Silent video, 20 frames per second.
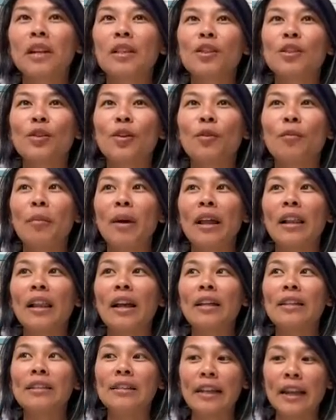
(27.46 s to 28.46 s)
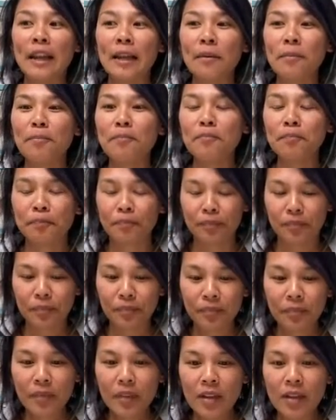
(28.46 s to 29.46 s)
and so my last name
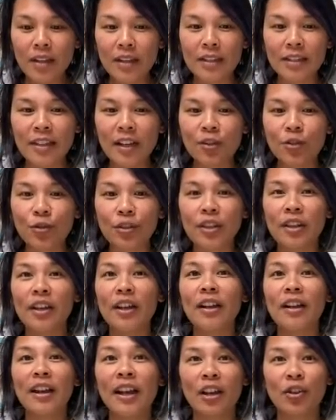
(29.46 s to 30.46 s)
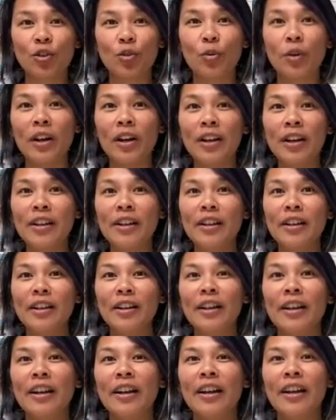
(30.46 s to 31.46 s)
is actually uh, Quechua,
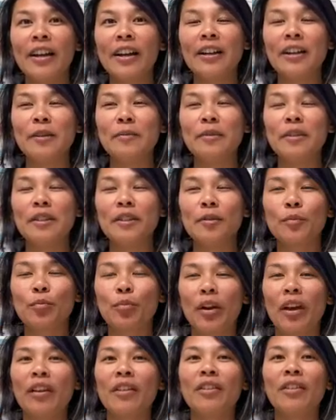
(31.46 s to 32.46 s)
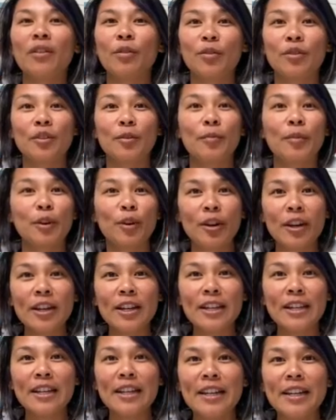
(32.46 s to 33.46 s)
and it means breath or
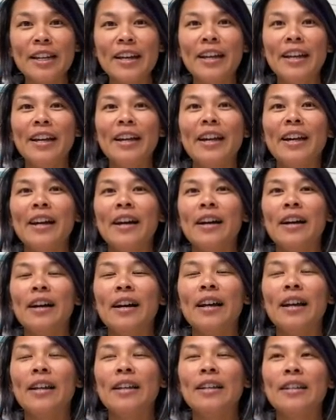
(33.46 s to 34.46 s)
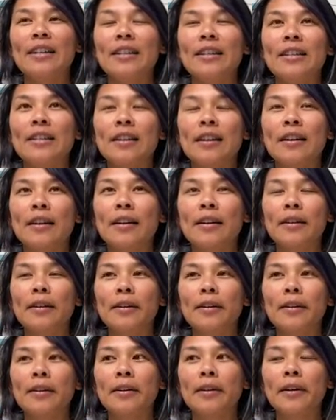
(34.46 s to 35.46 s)
spirit, uh, and it's a
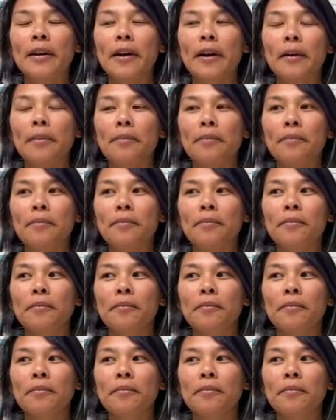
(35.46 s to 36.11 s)
um,